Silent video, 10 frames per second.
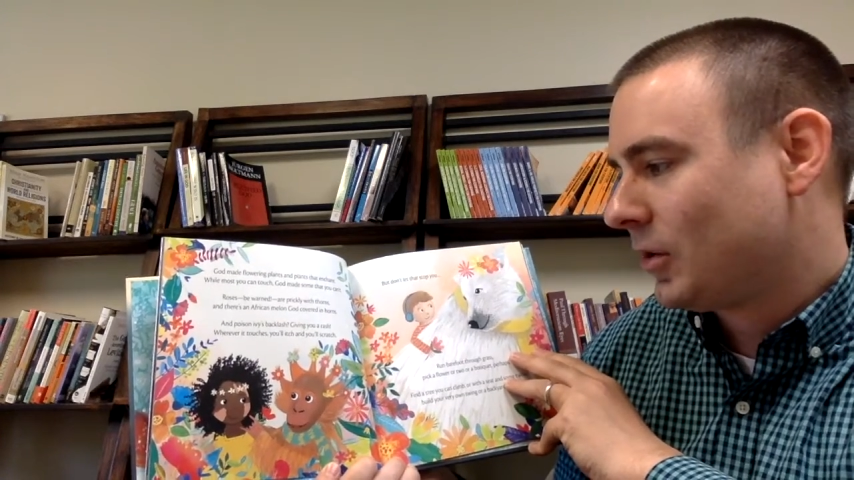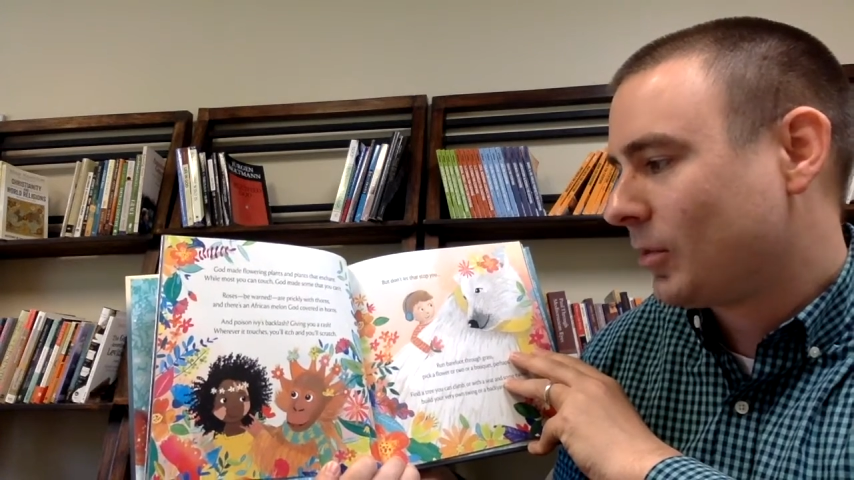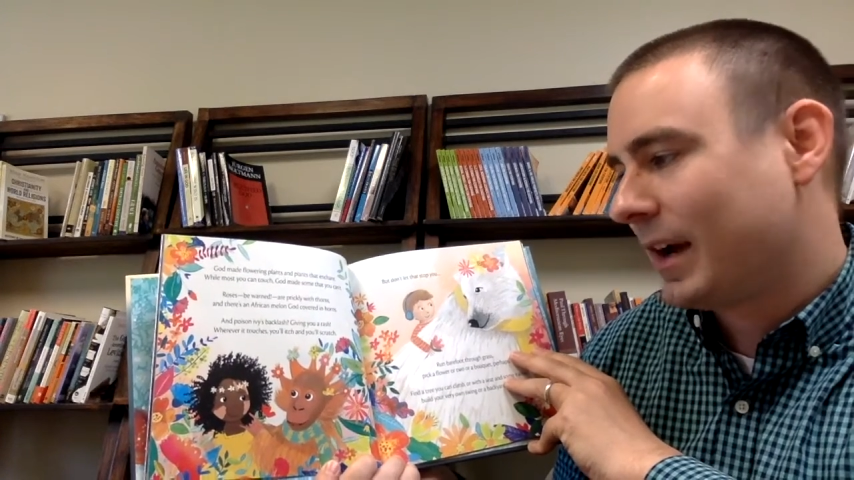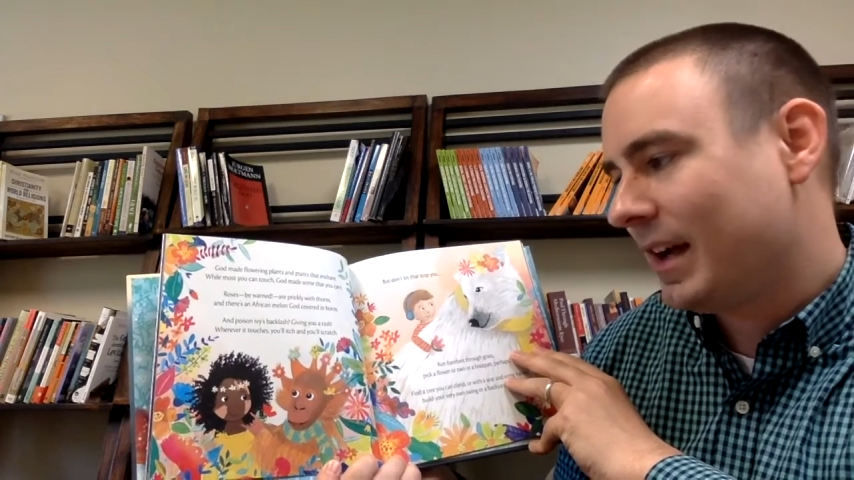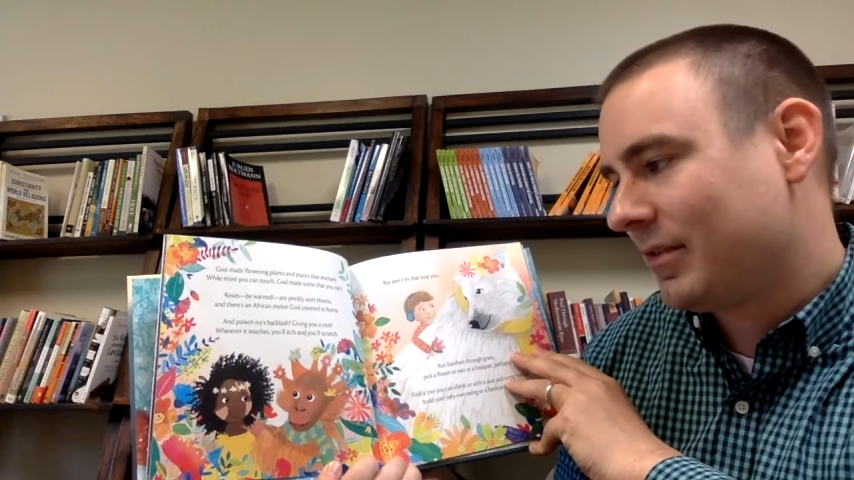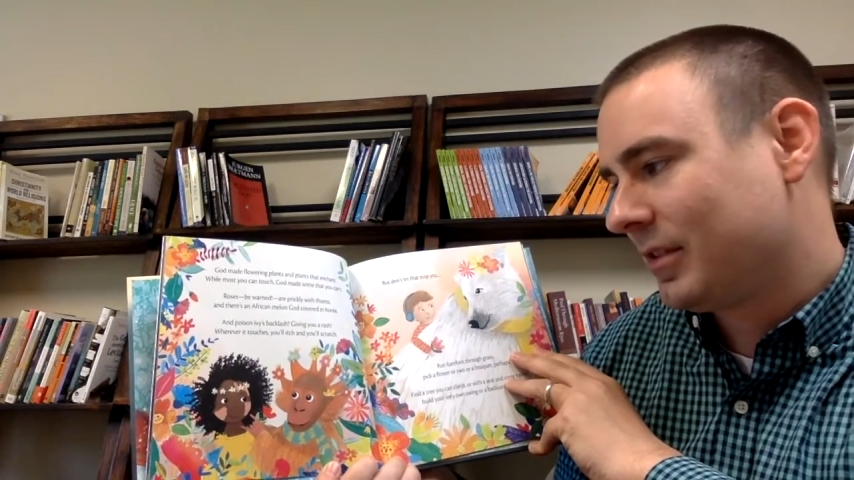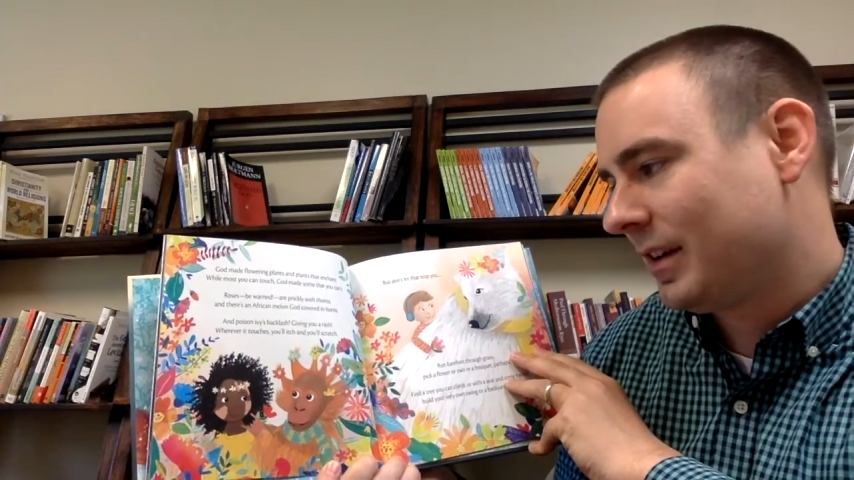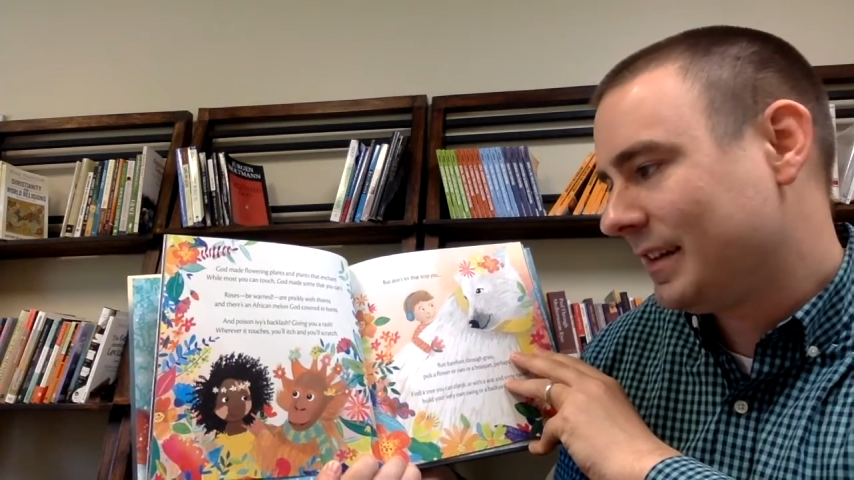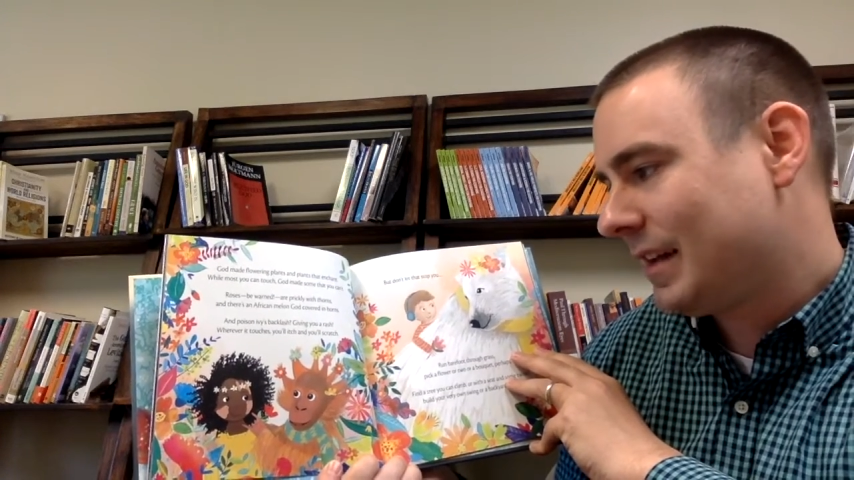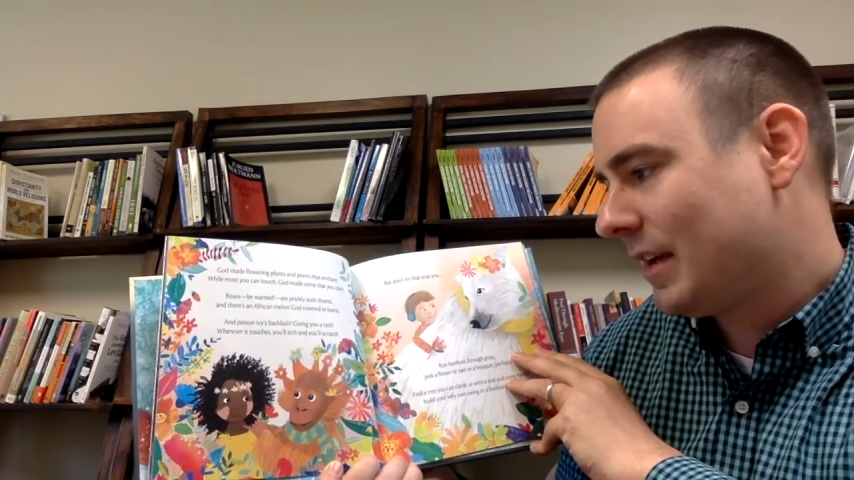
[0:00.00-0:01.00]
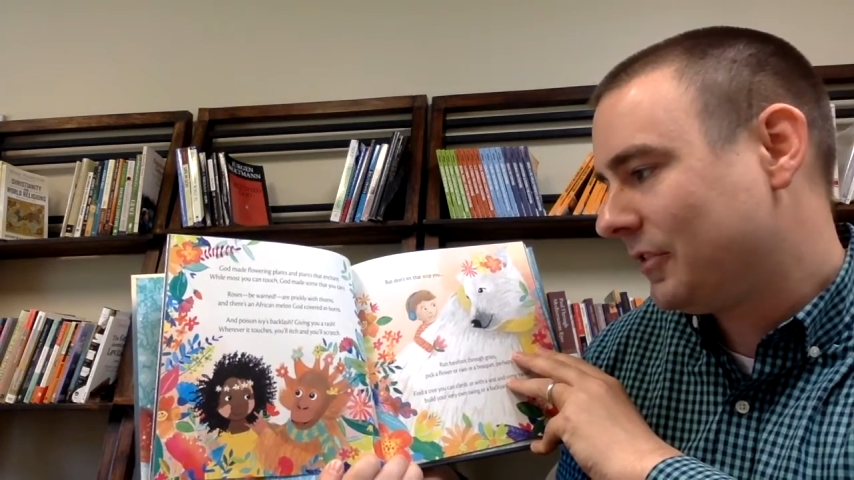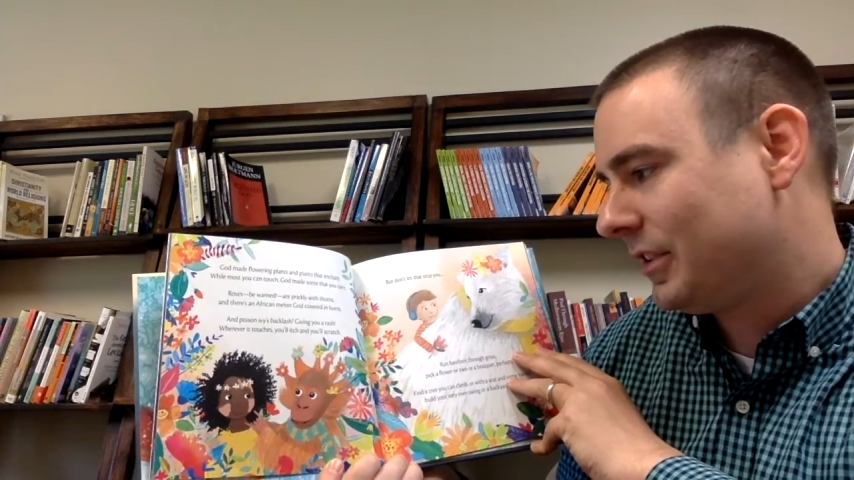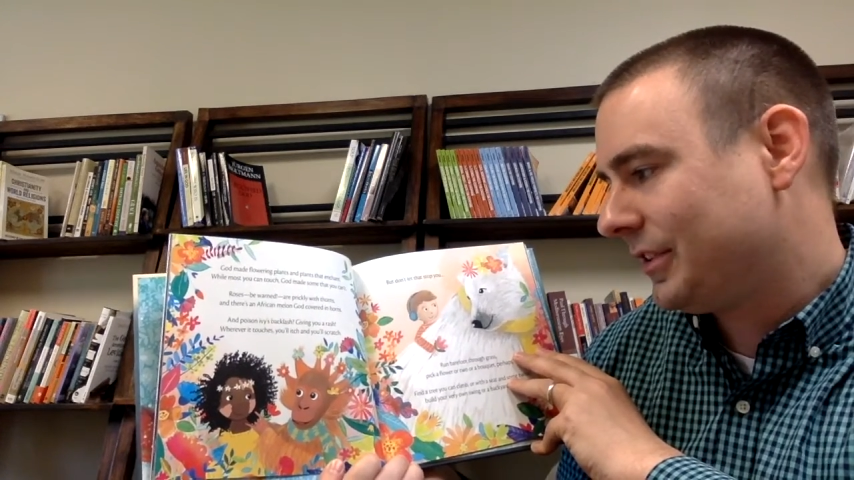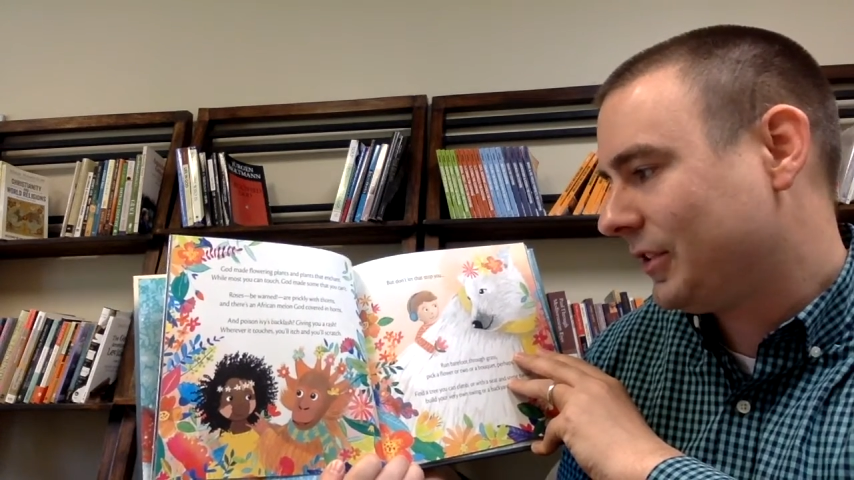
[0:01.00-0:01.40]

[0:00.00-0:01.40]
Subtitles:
Wherever it touches,